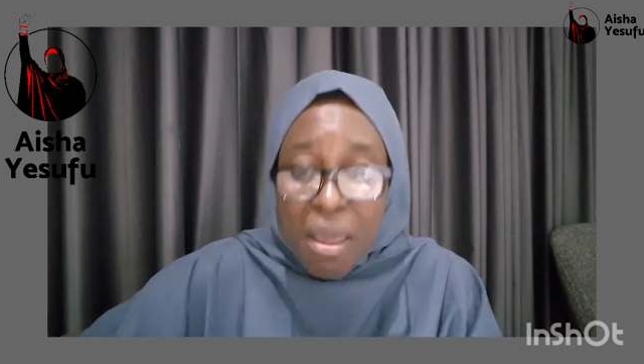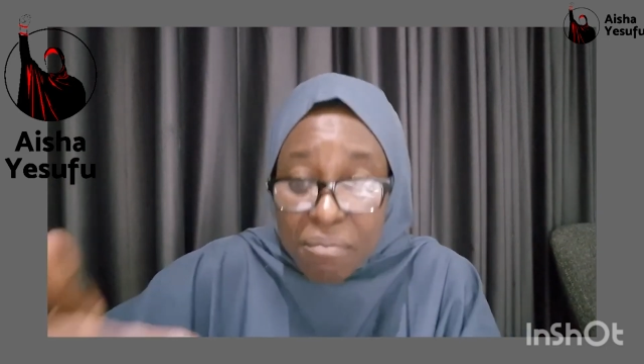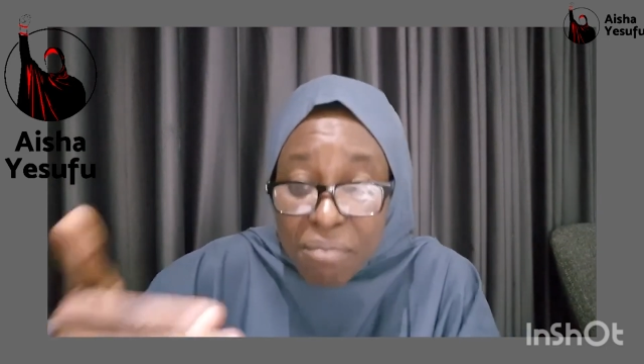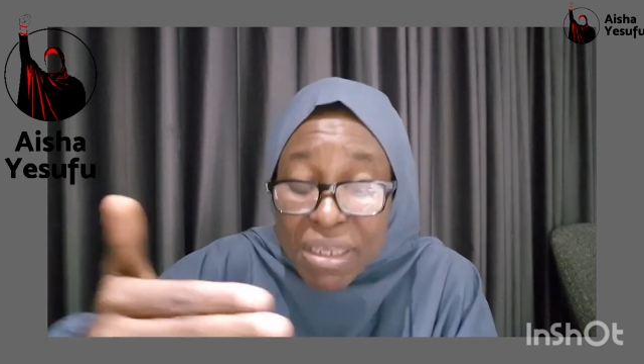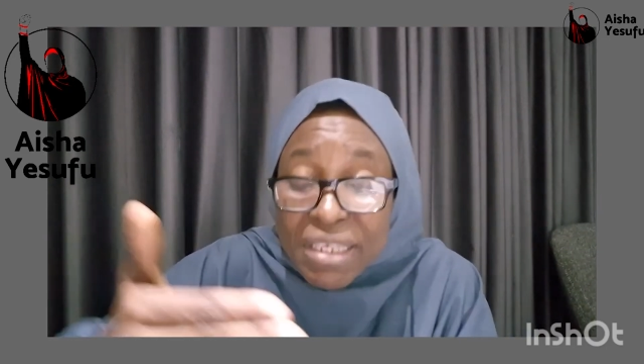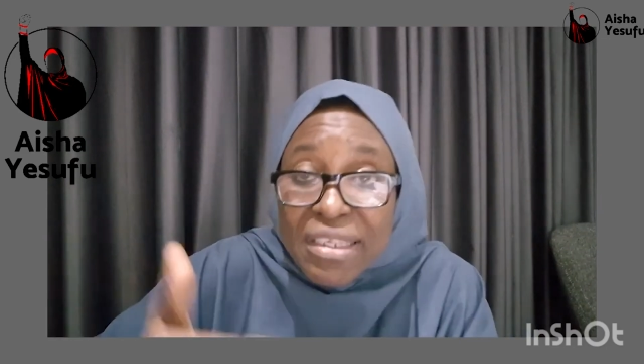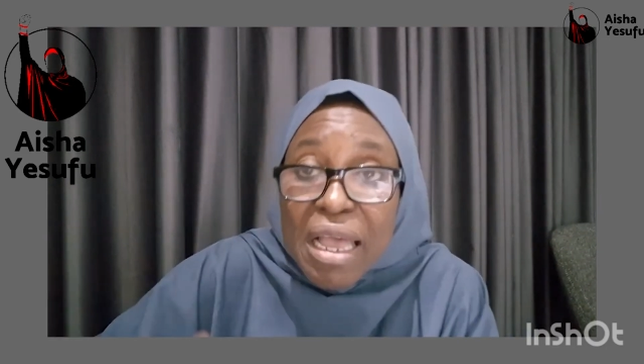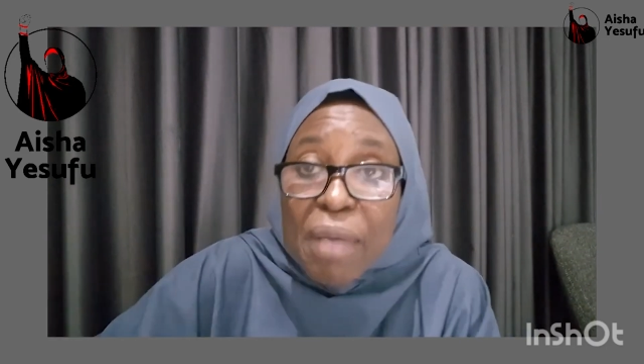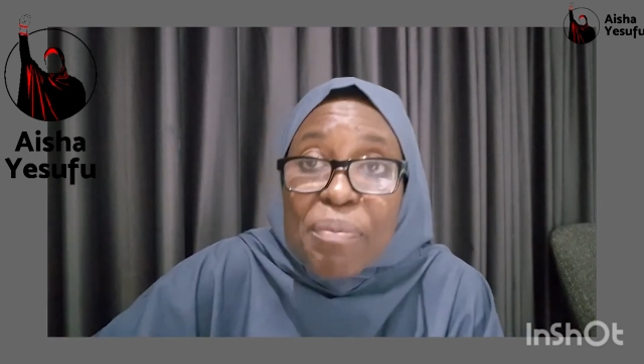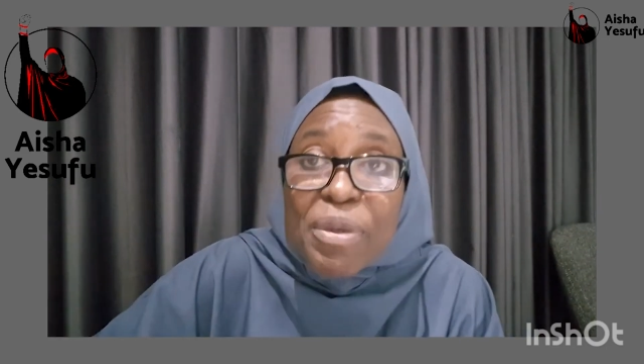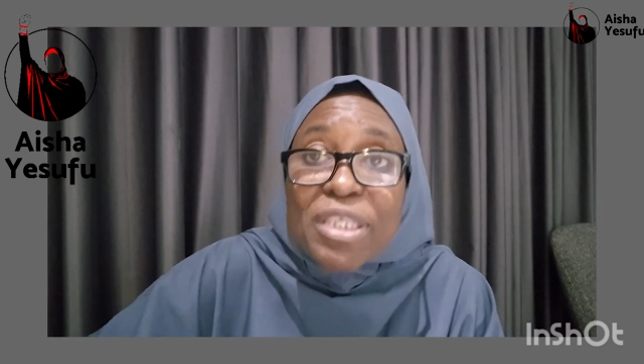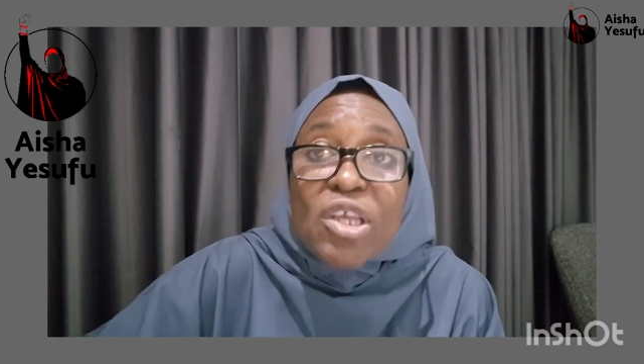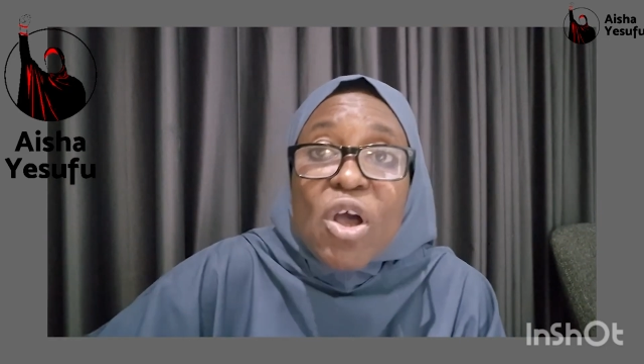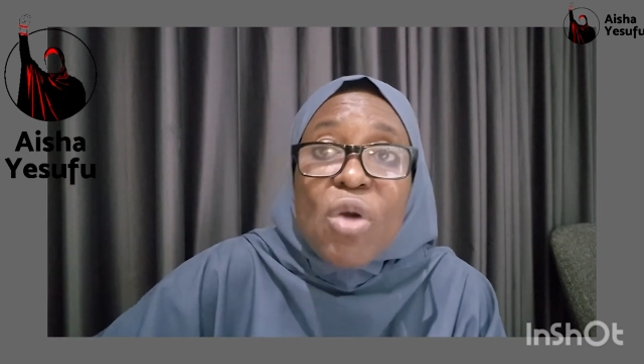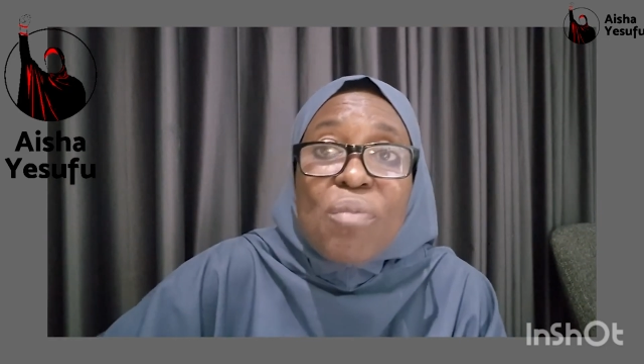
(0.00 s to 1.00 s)
Mr.
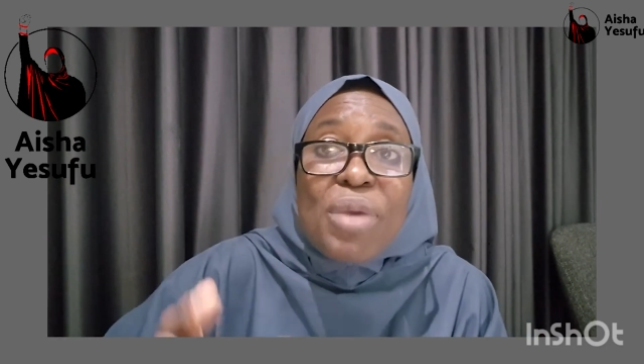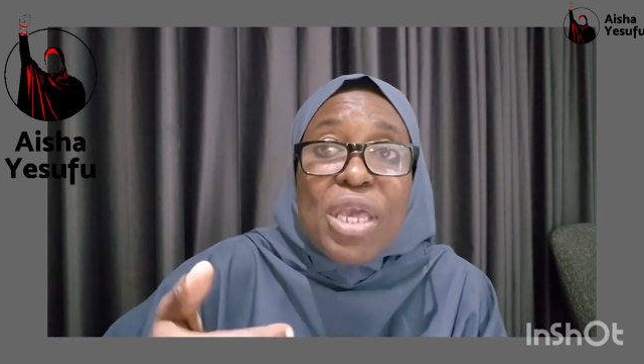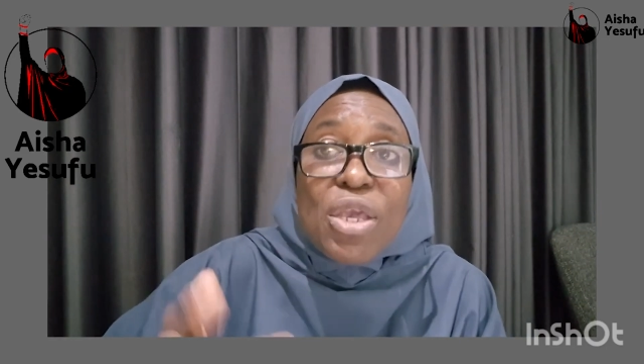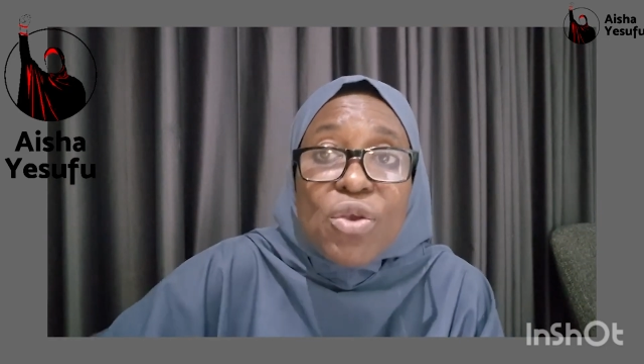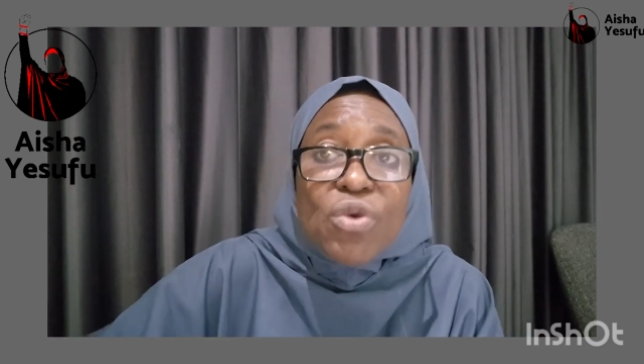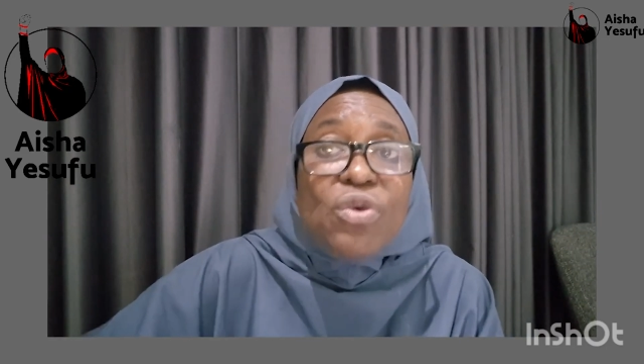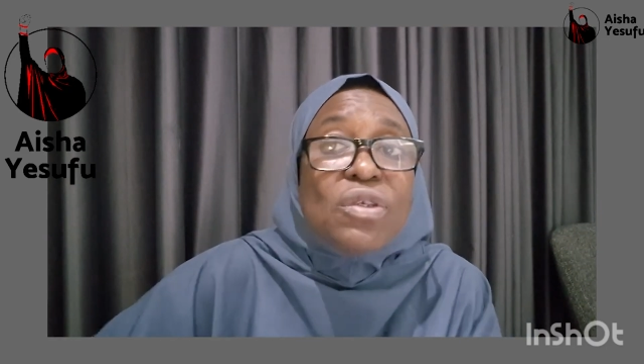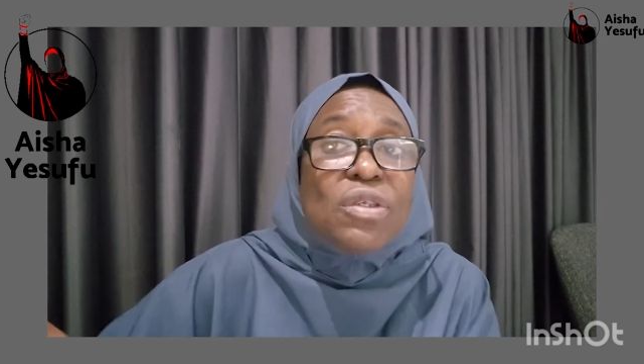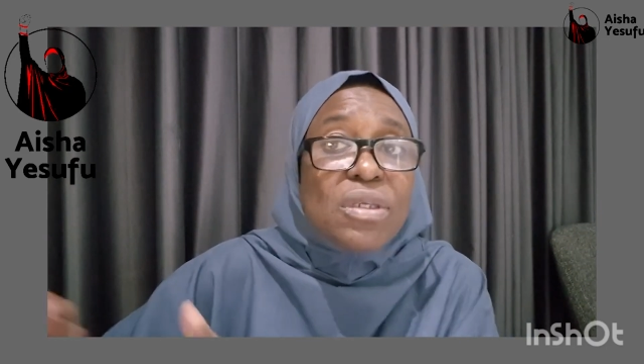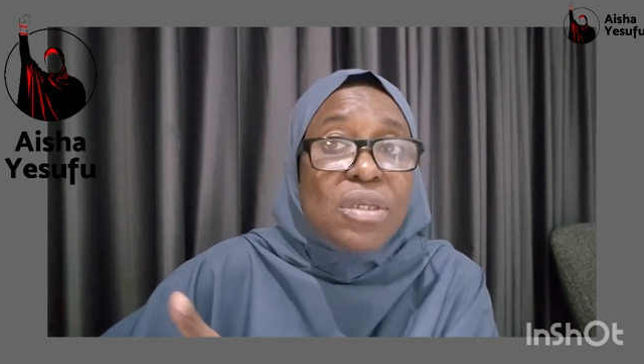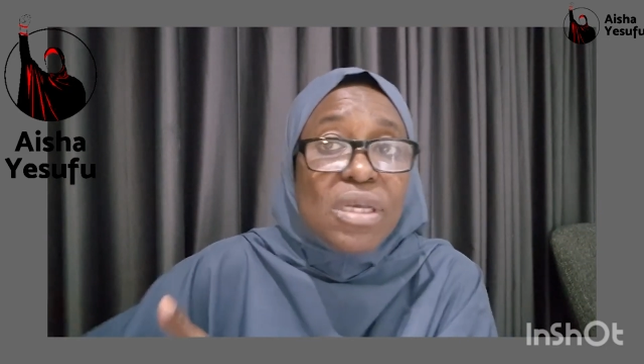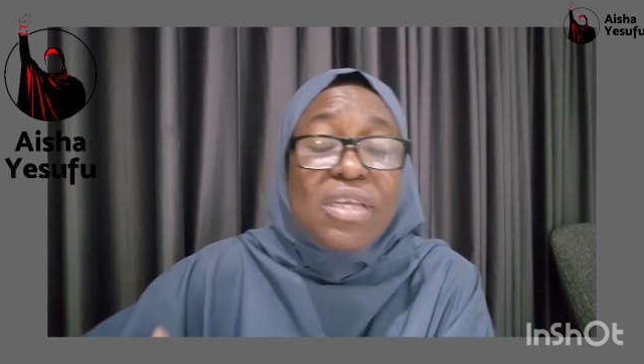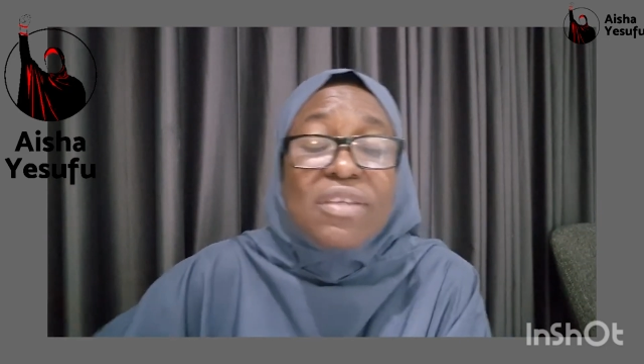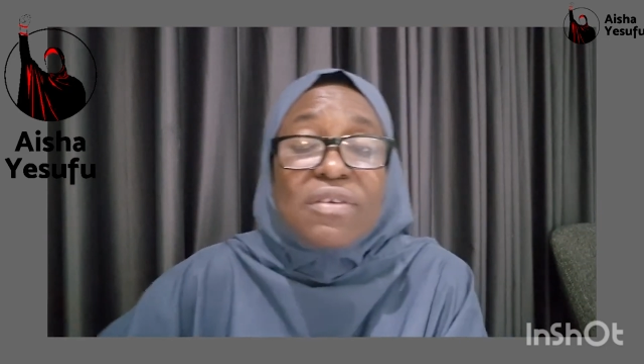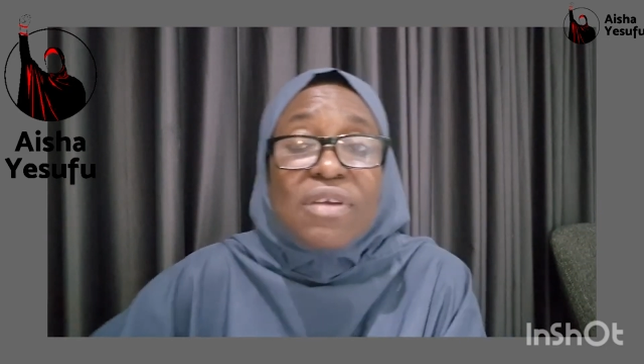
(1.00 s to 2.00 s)
Peter Obi used
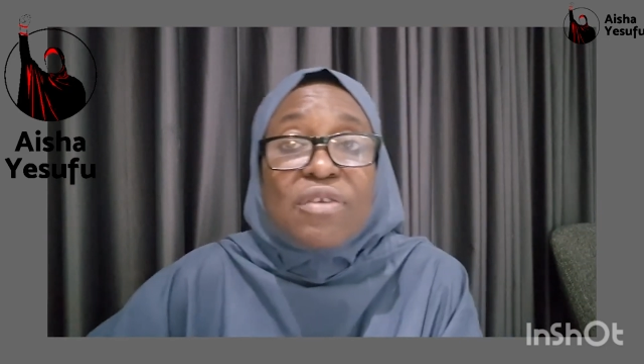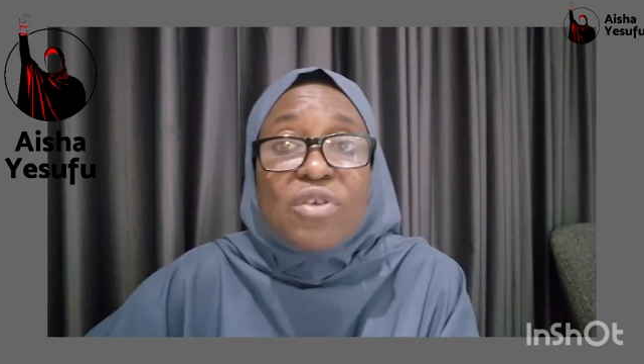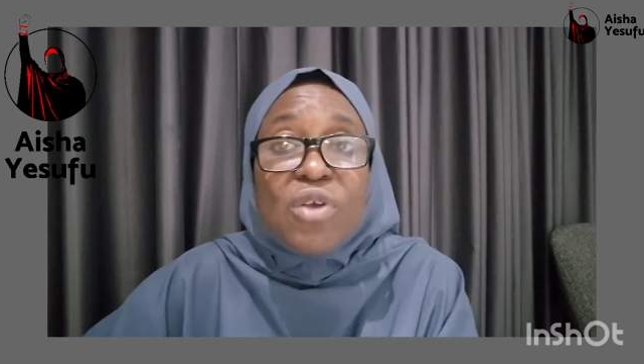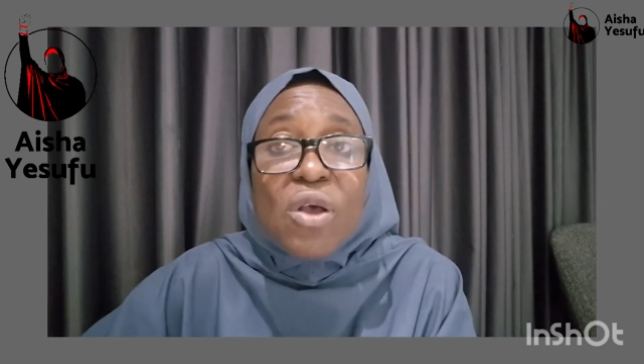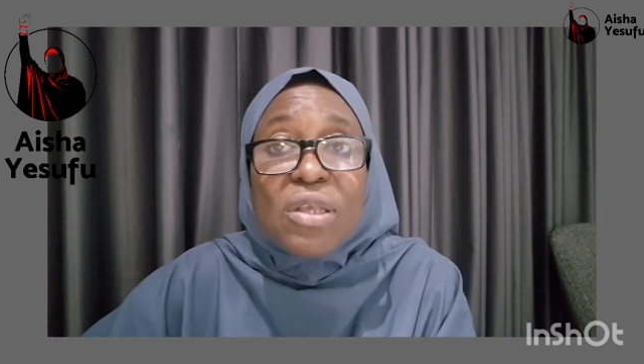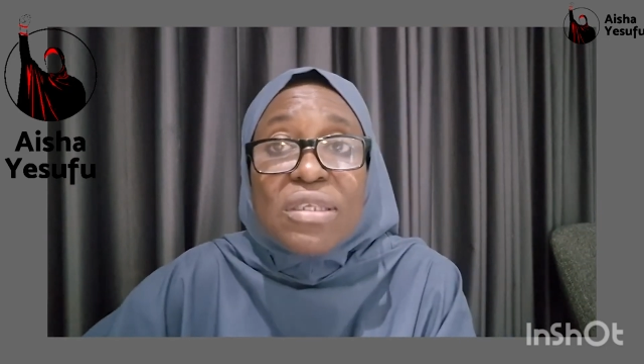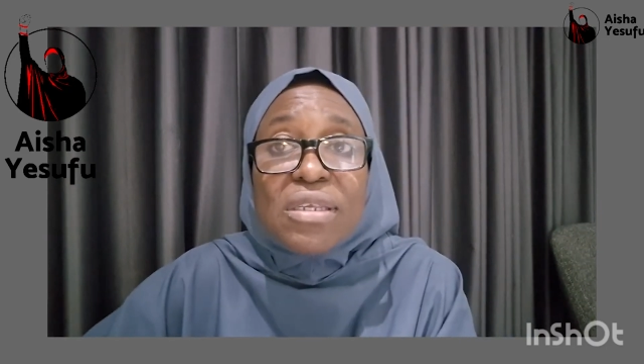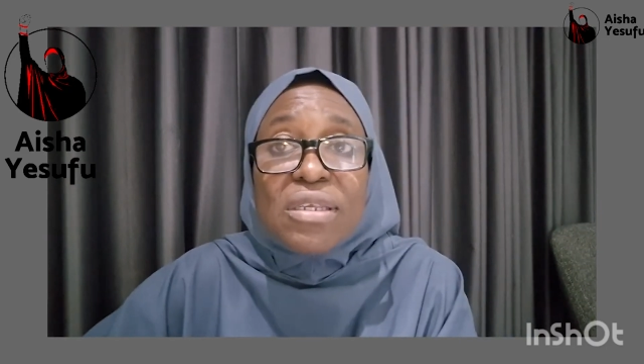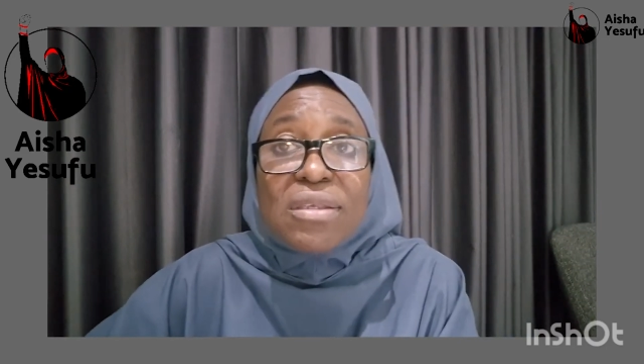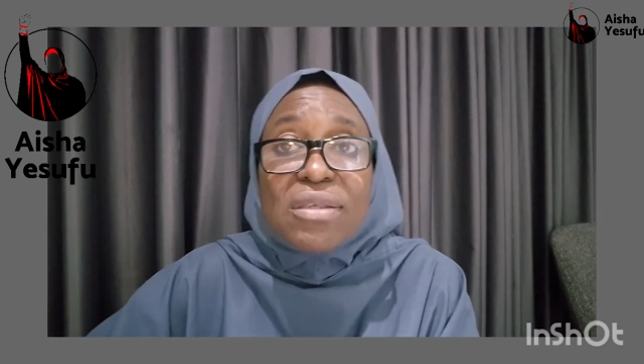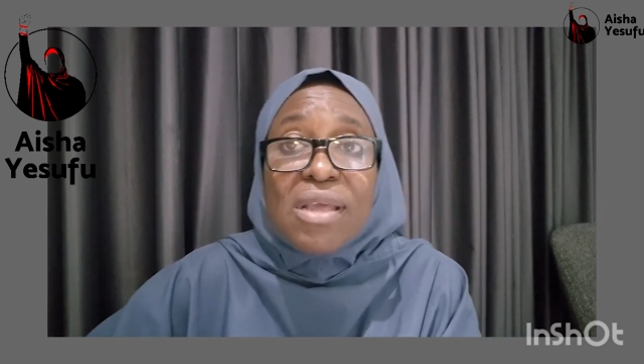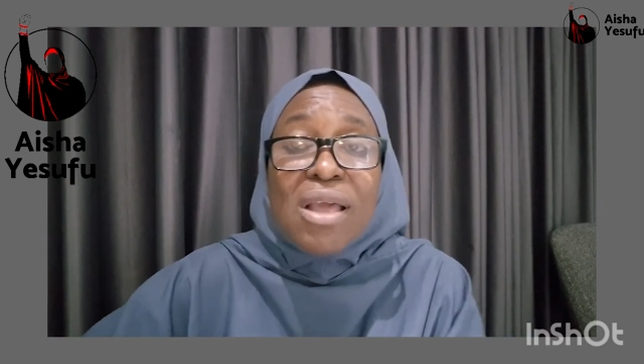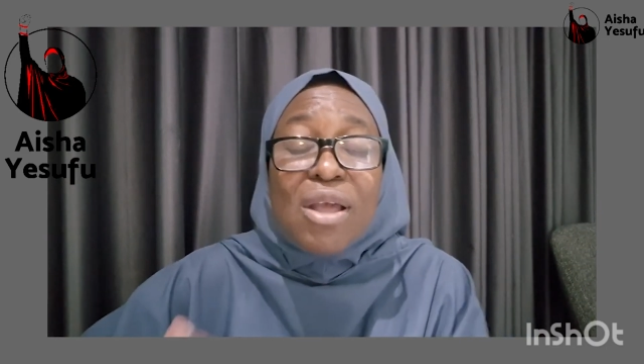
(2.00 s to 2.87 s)
his resources